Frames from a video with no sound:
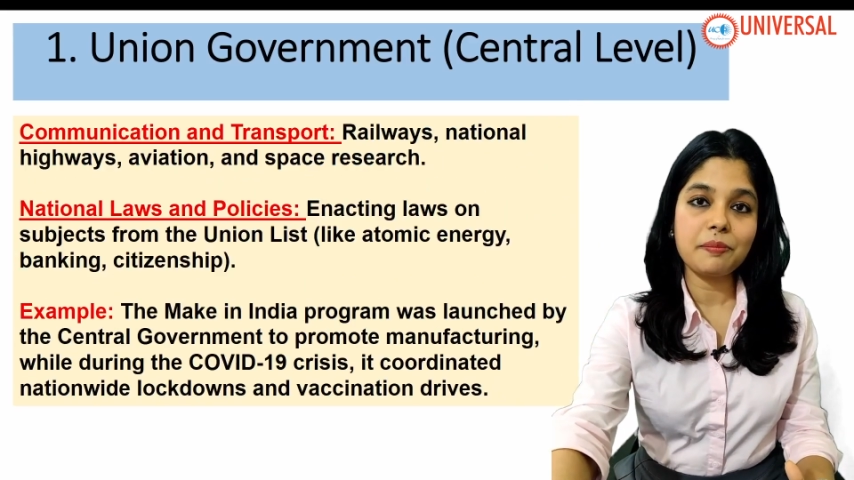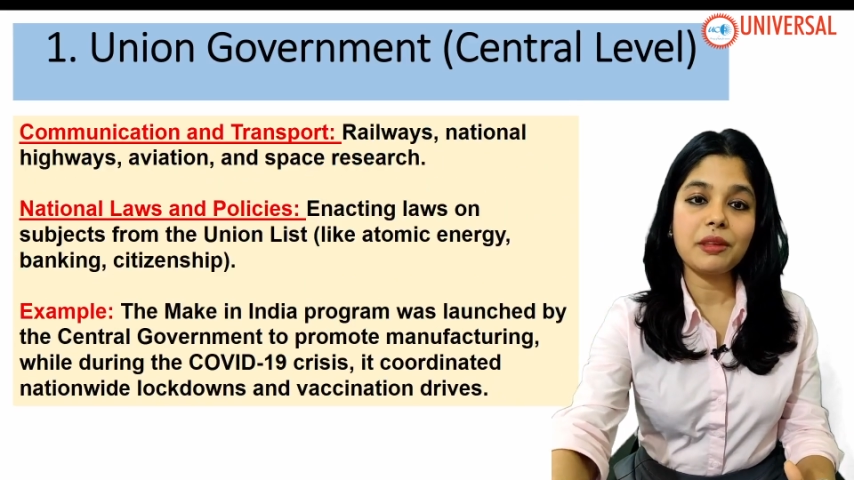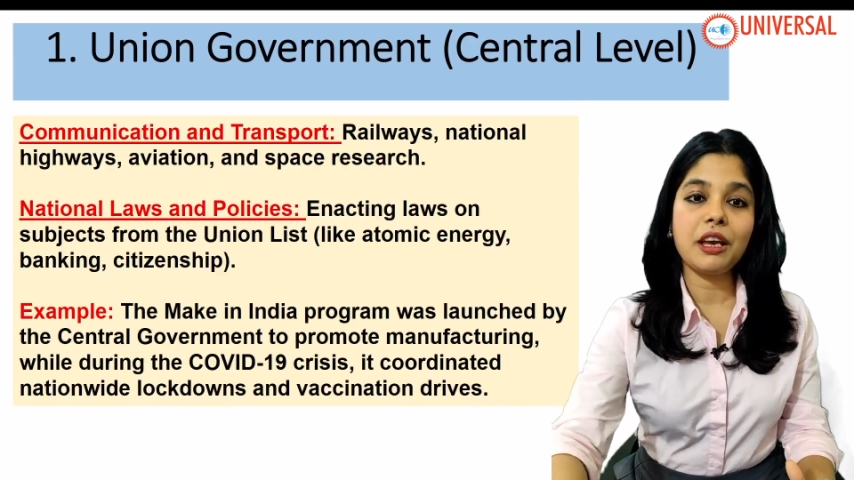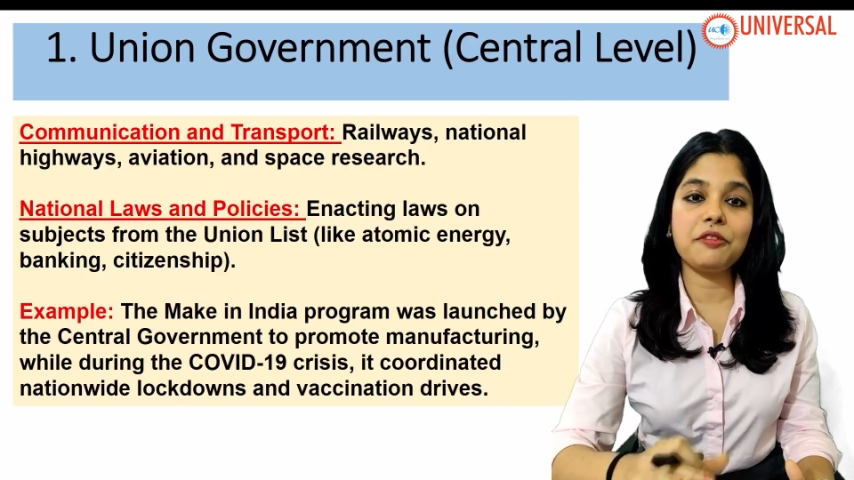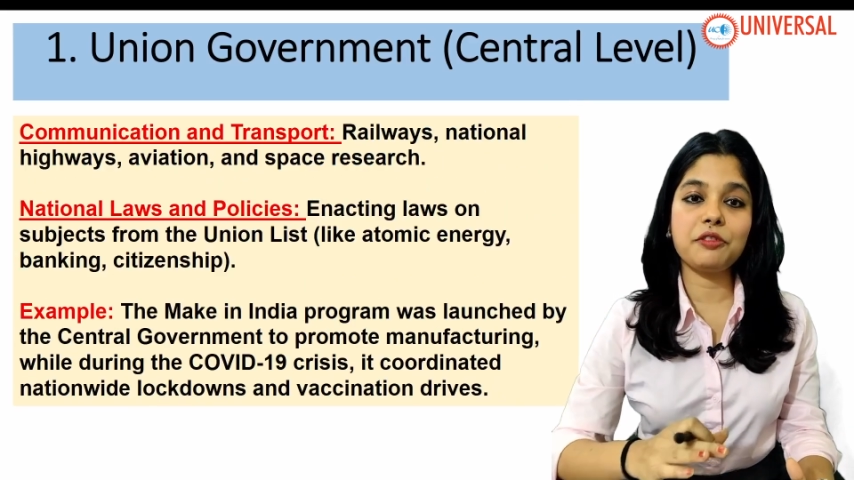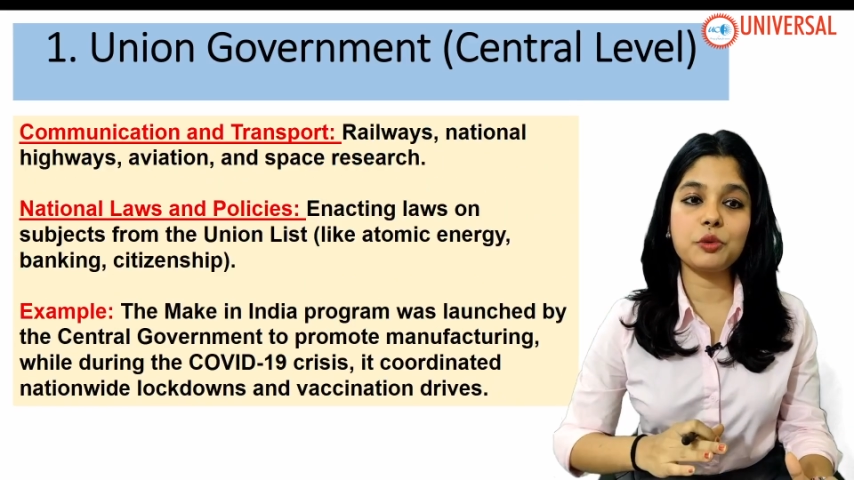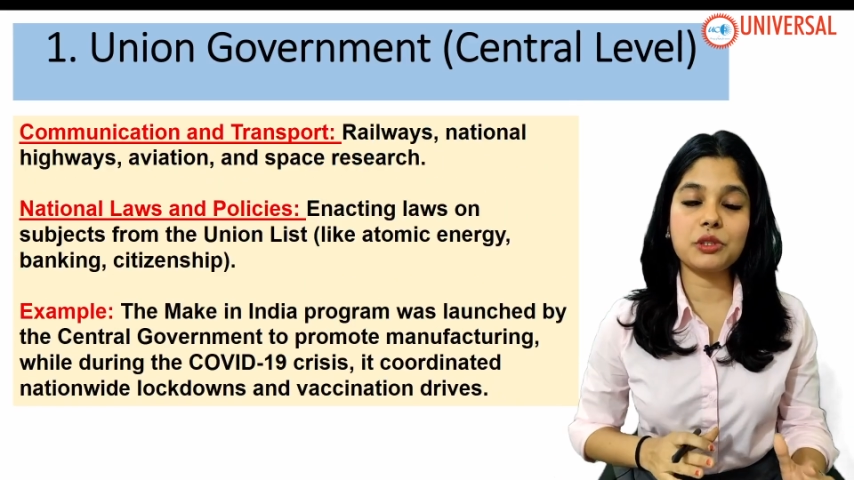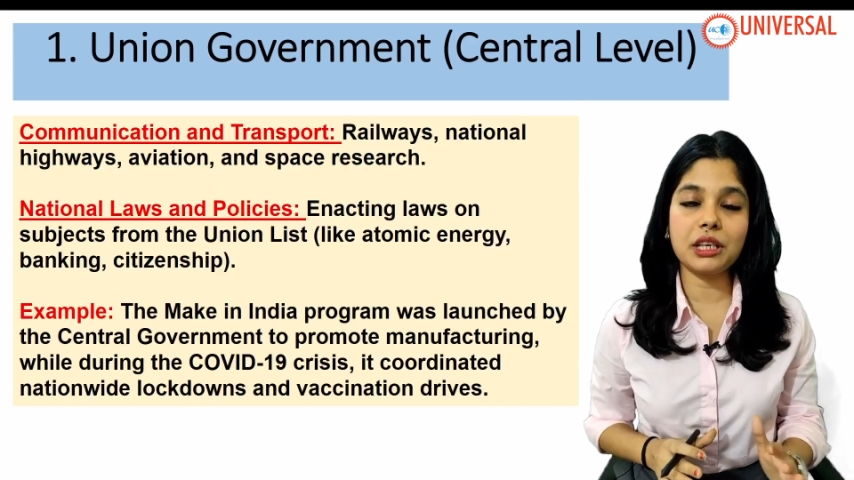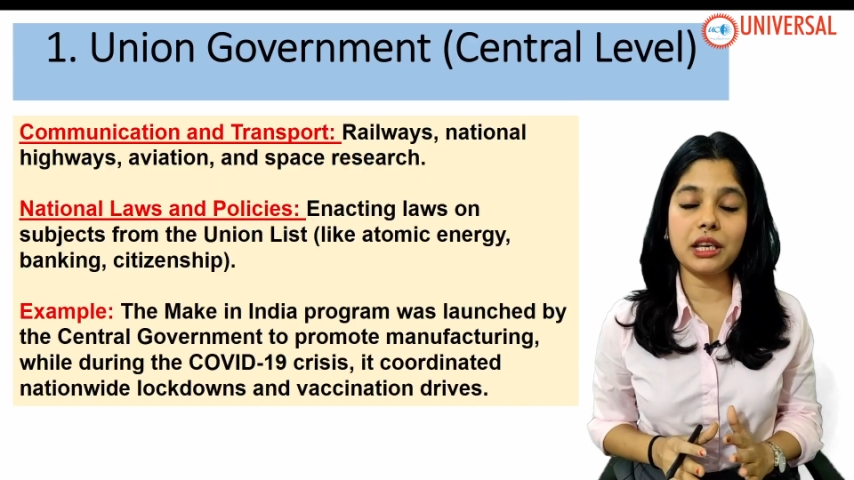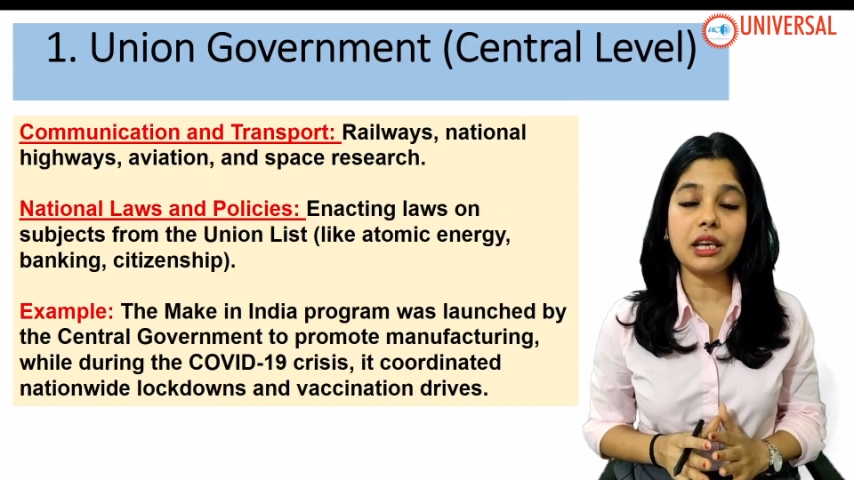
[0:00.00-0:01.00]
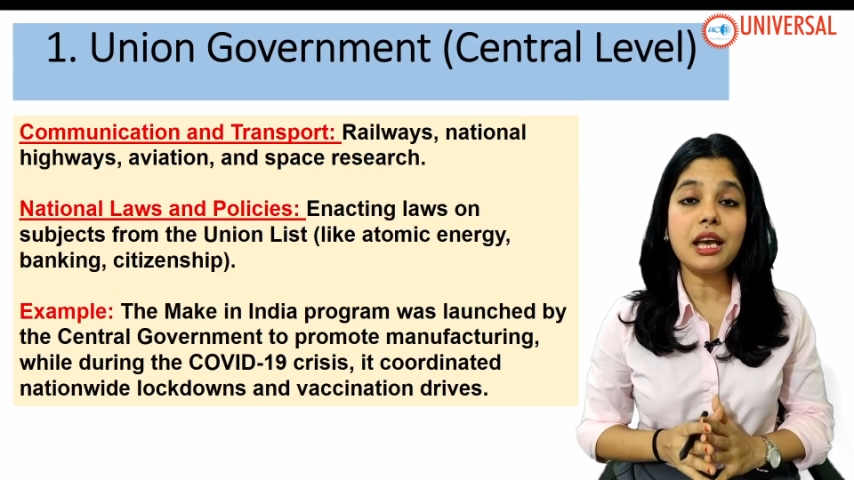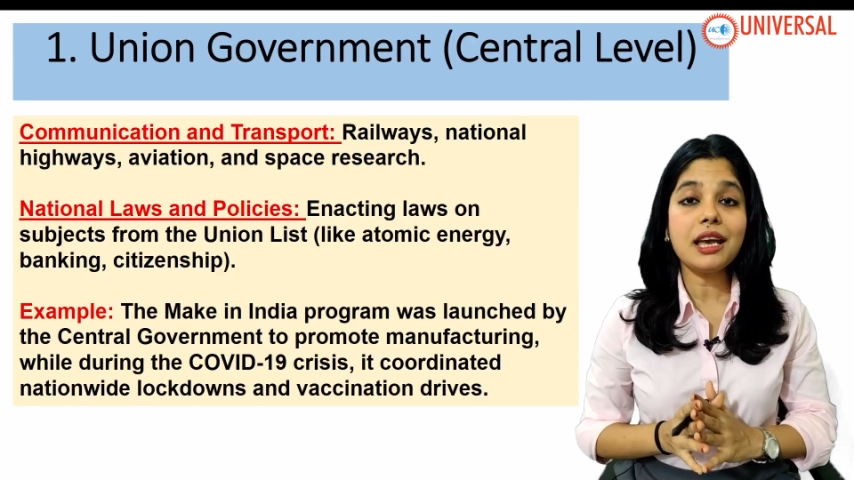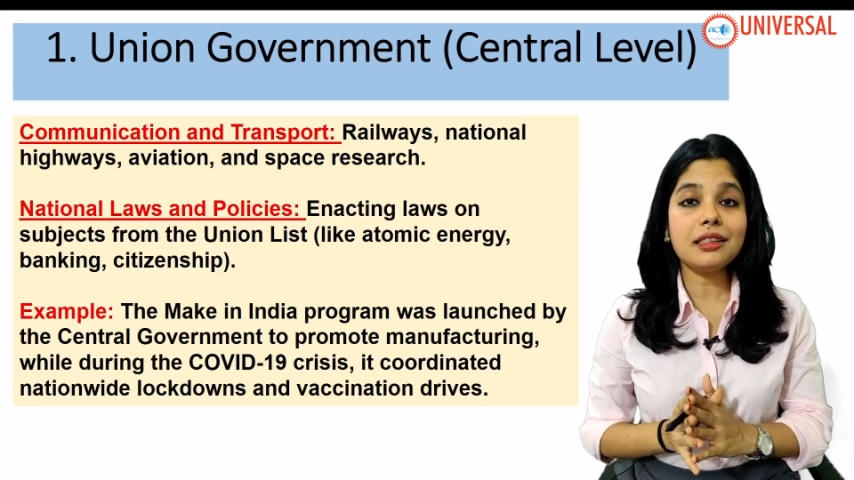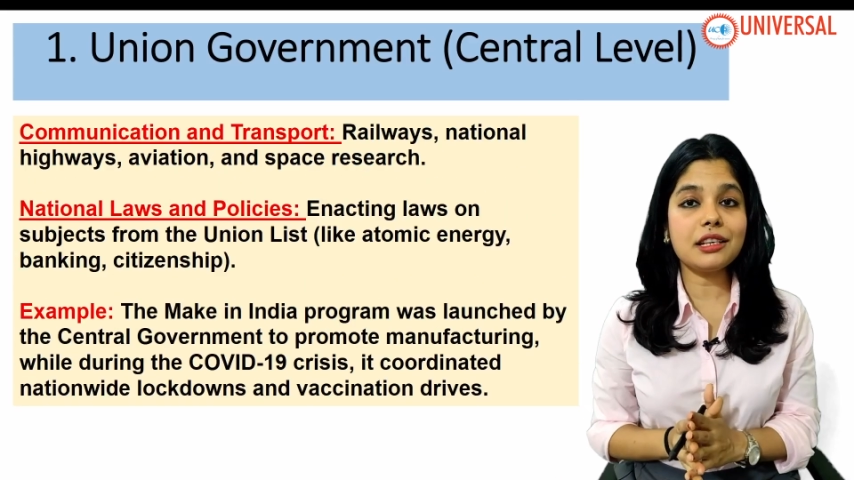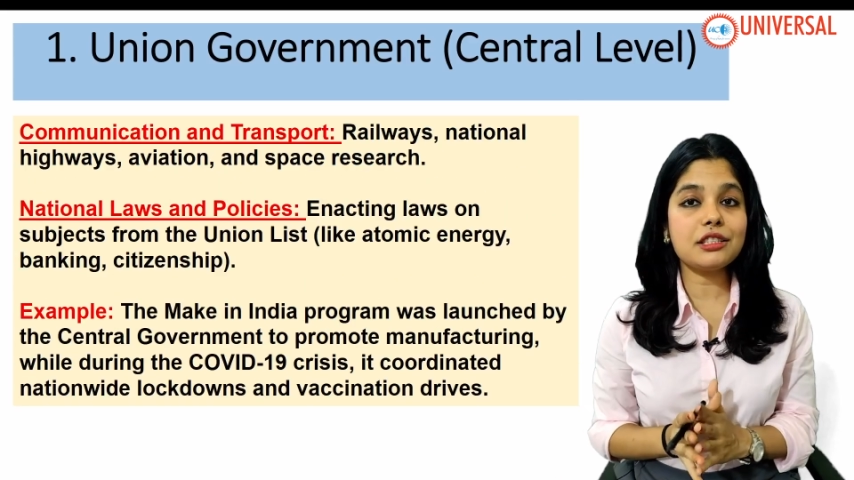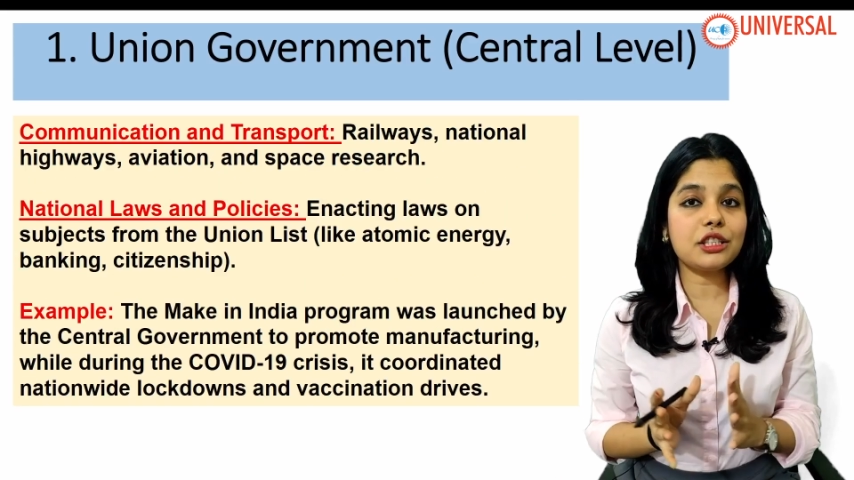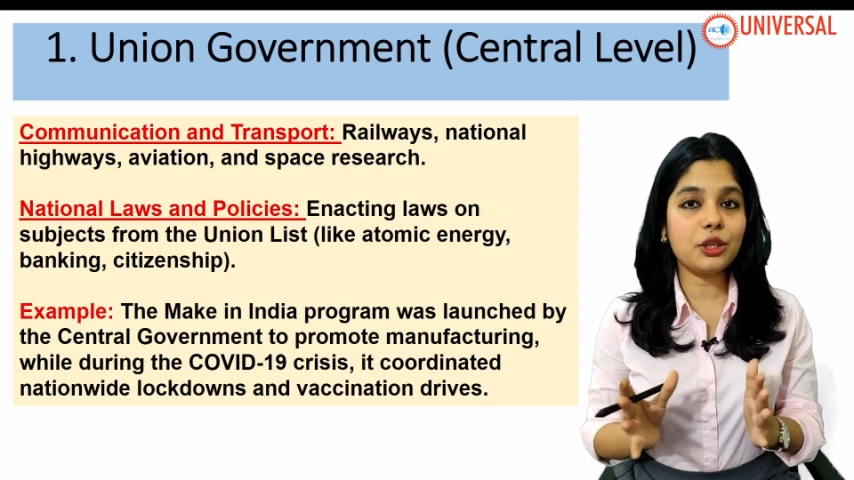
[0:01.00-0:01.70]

If you see, there is